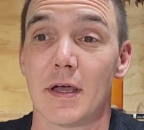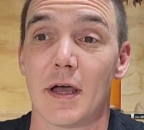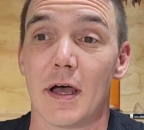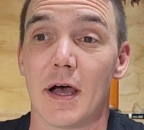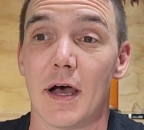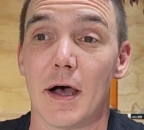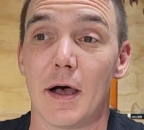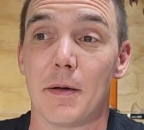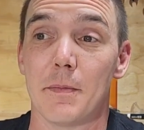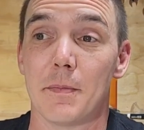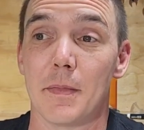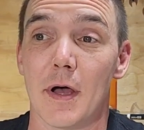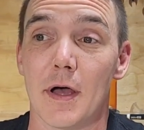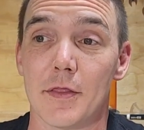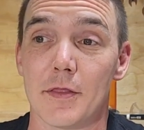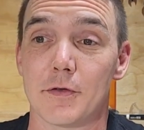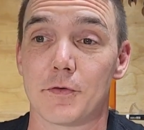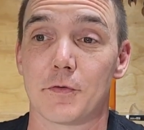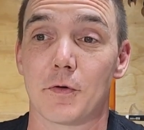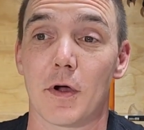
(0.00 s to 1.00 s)

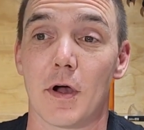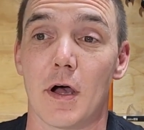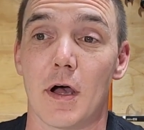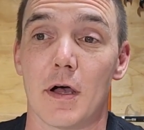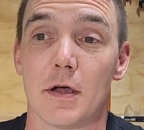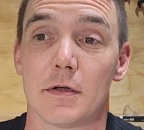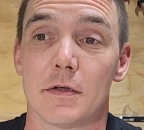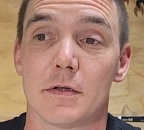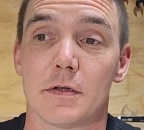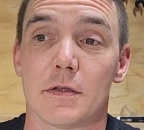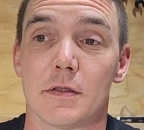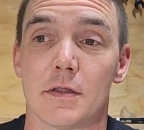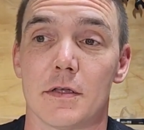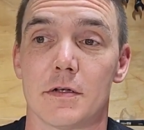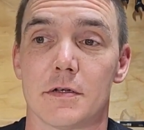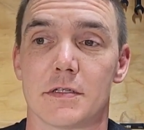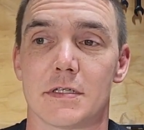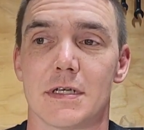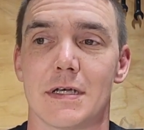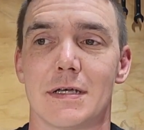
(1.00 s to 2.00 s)
On the draw,
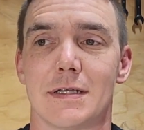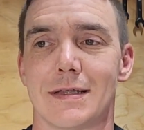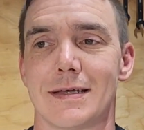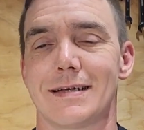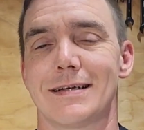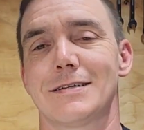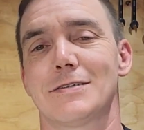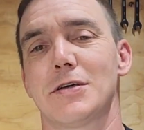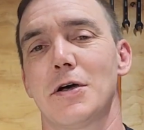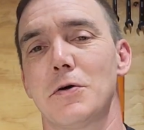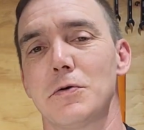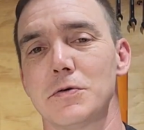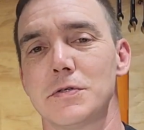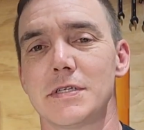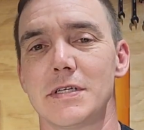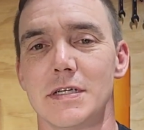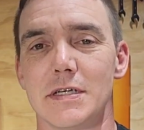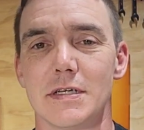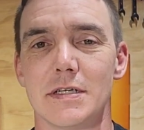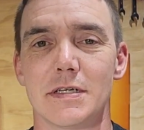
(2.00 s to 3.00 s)
there's a like
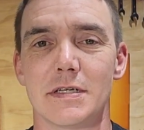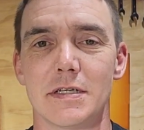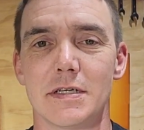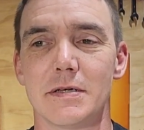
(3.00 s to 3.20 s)
toasty,